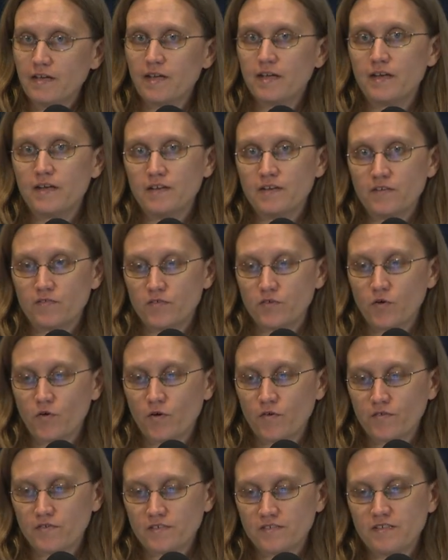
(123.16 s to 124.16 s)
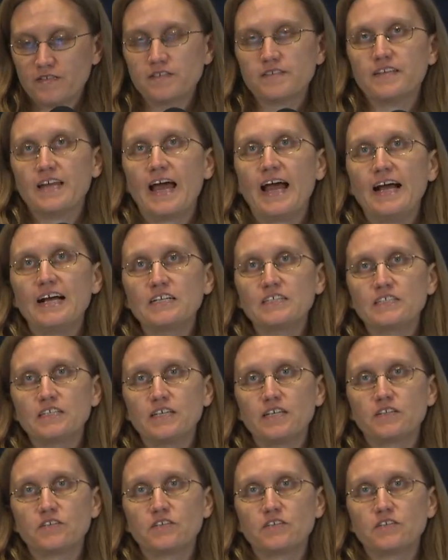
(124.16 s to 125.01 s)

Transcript: and in different orifices. And actually,